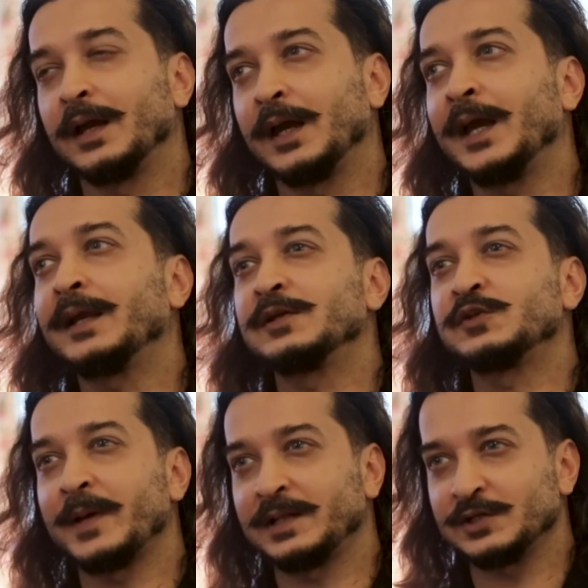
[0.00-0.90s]
and
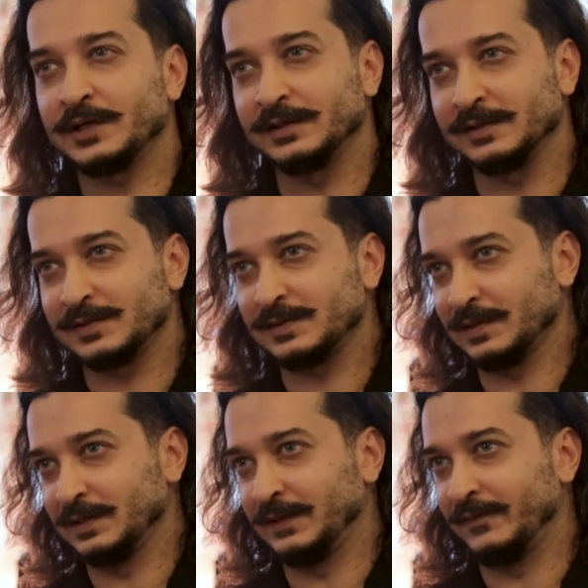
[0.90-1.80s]
Spanish artists
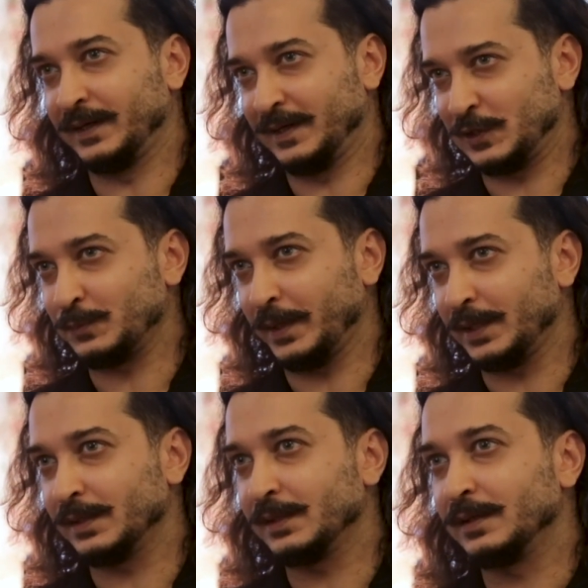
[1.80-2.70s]
living in Spain,